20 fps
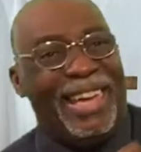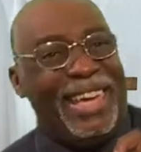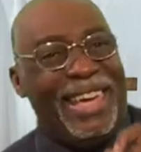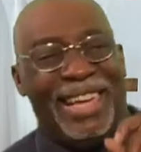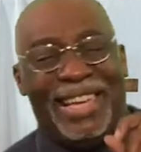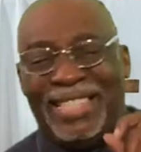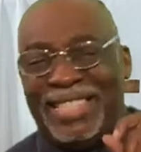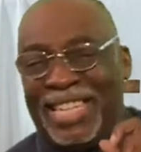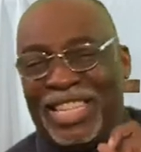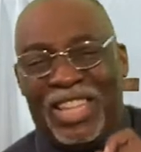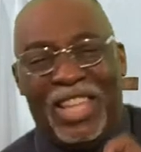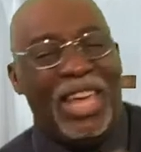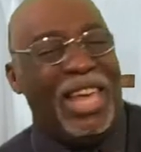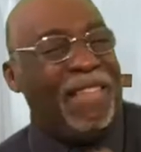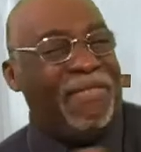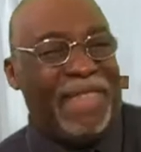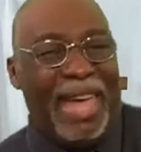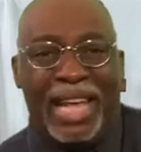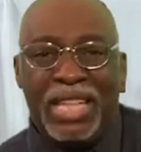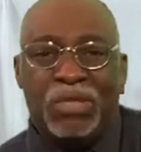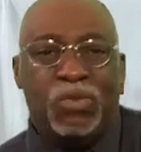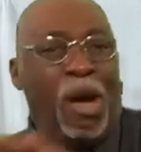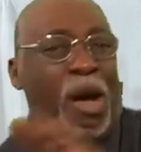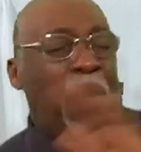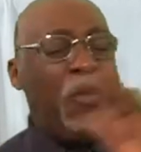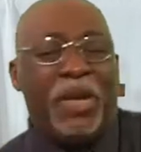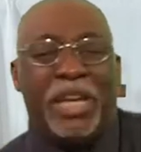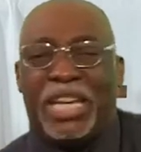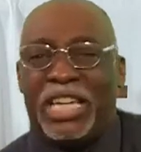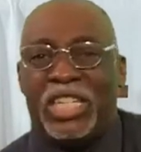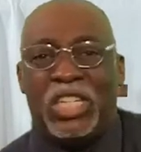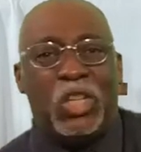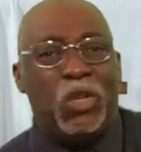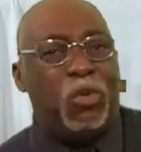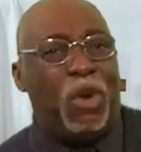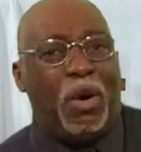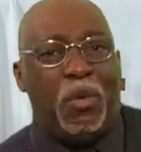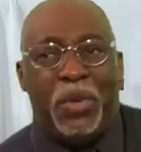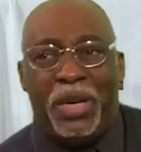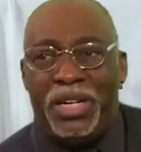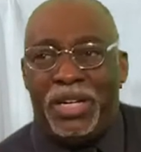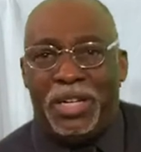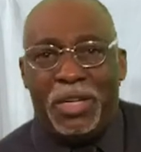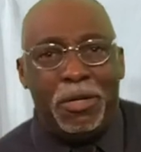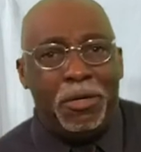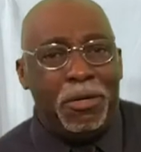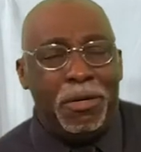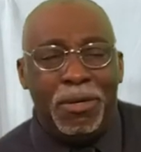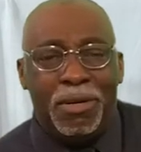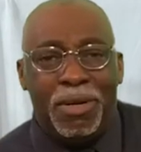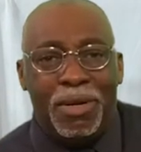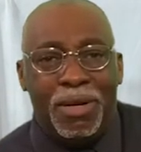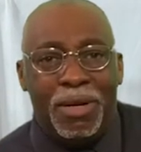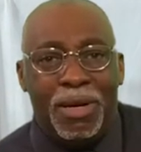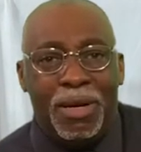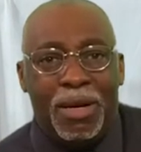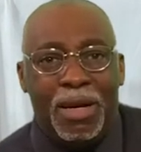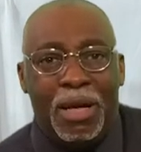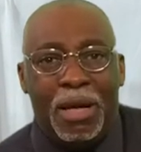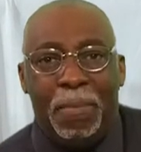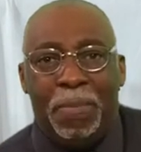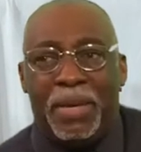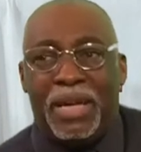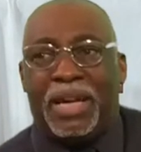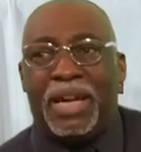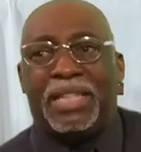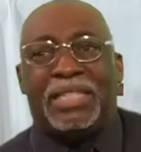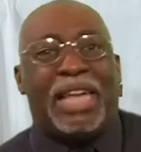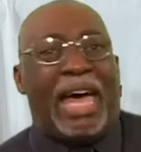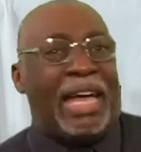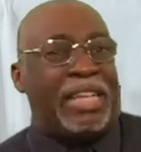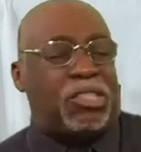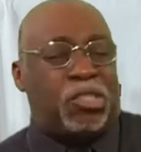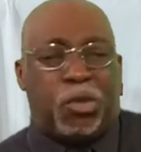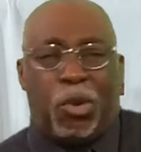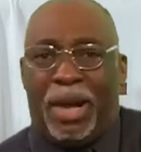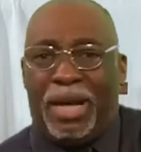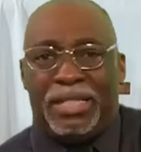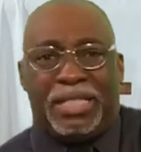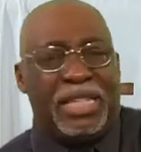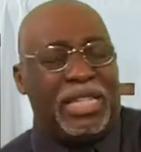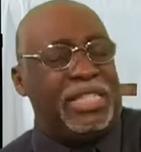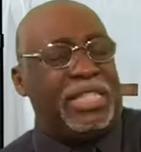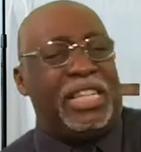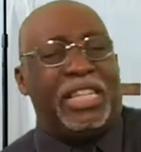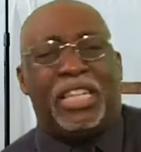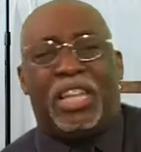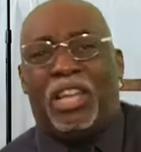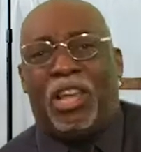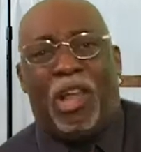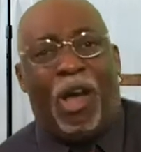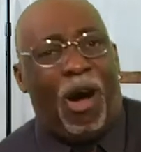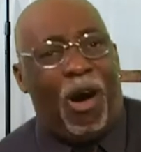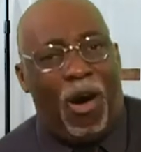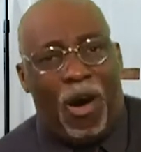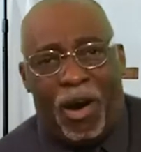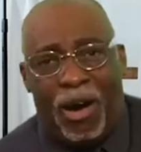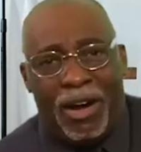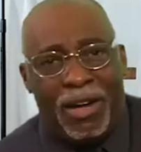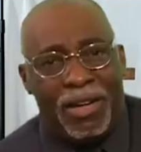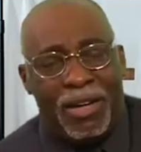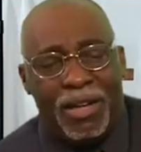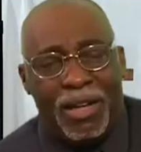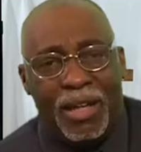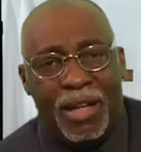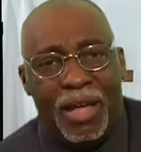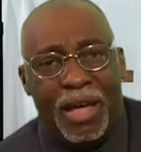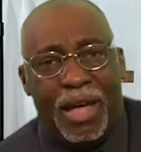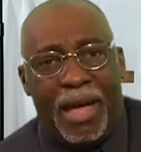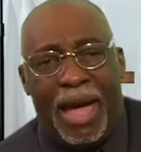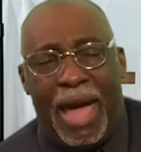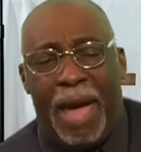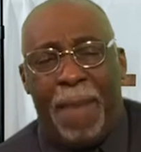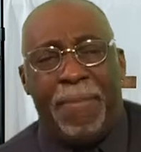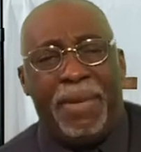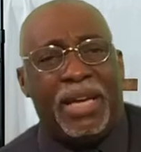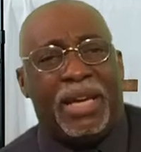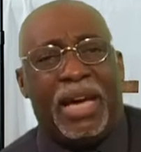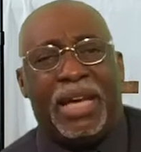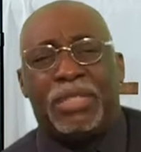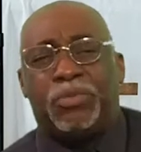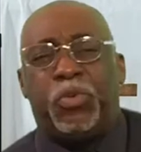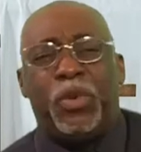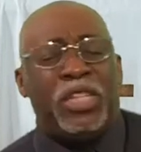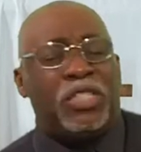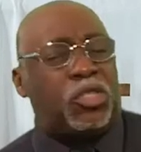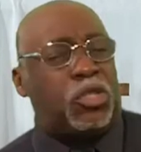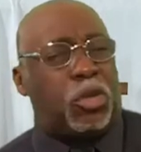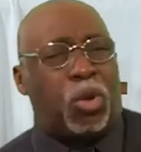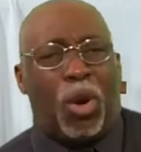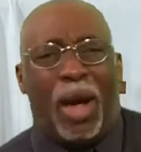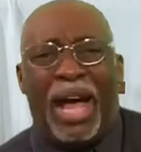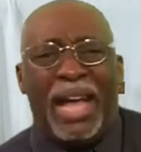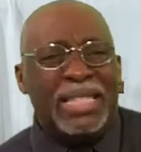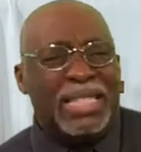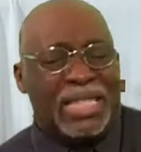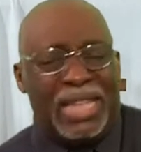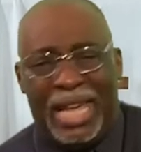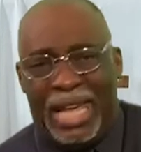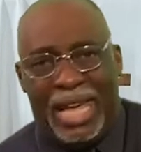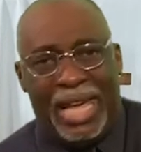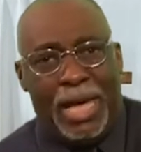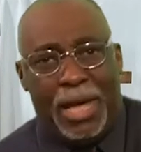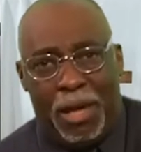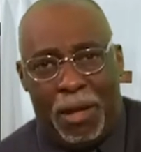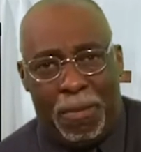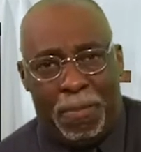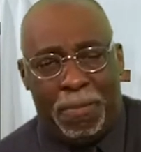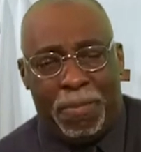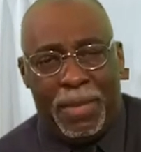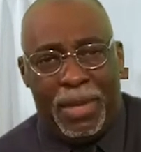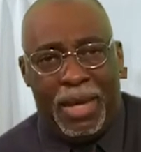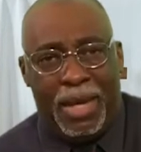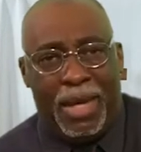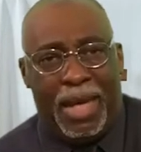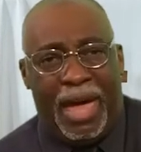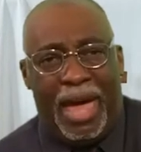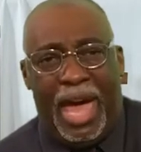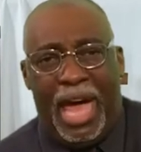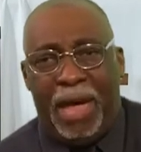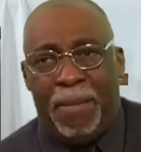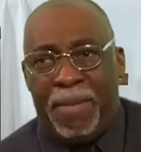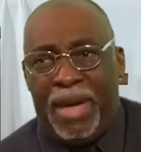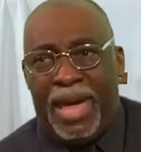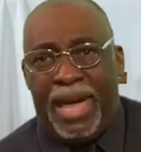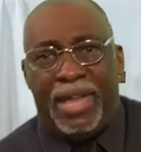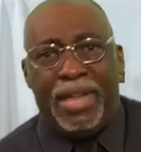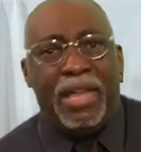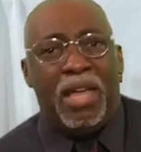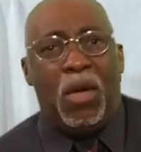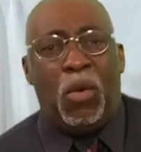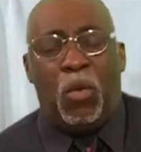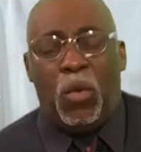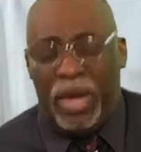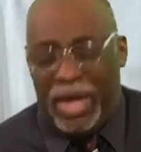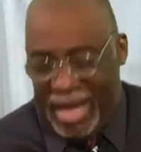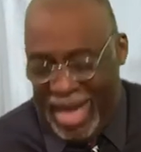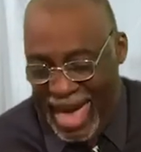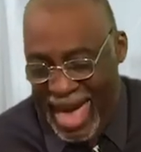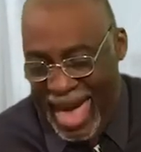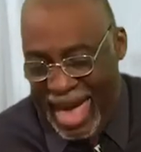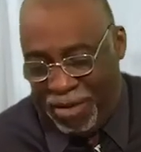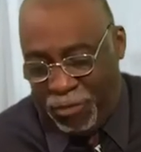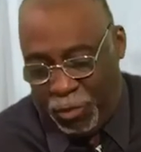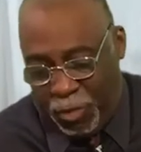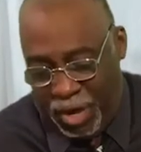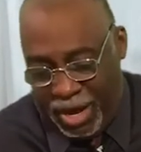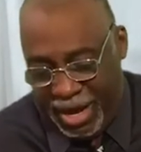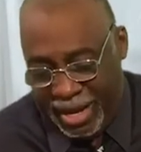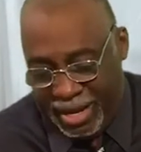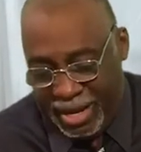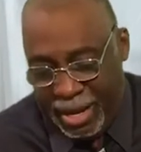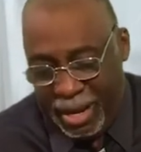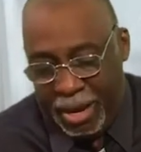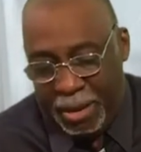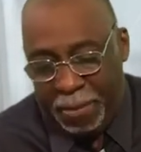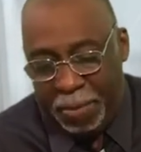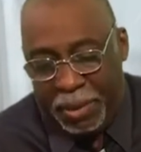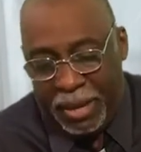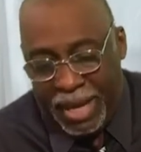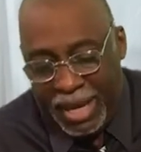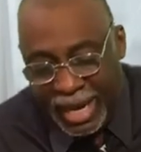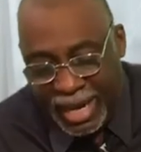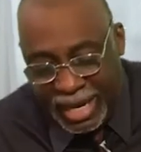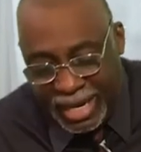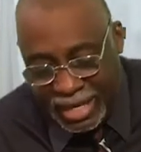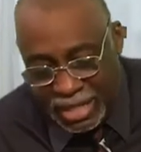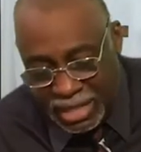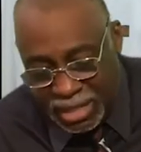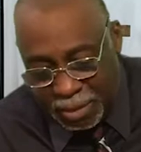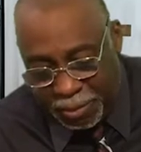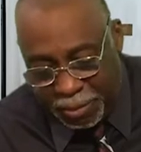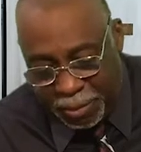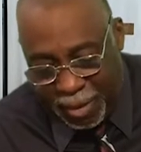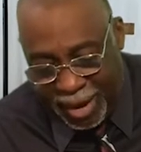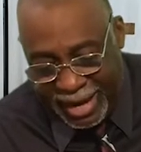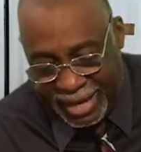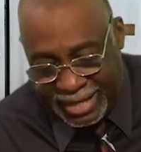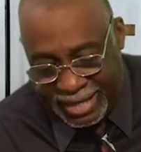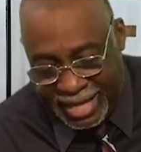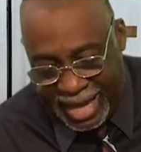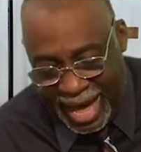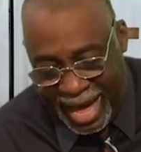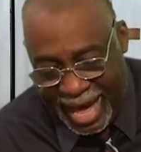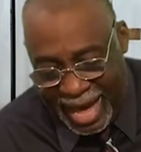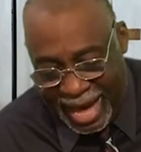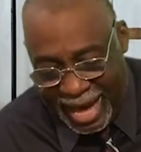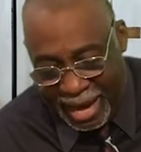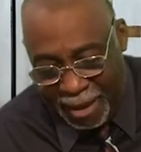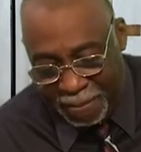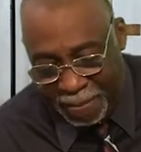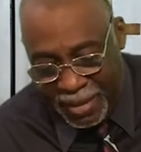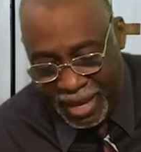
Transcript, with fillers: is in. That's why we can do what we do, because our trust is in the Lord. And because we trust Him, amen, we have what? Peace. Praise God.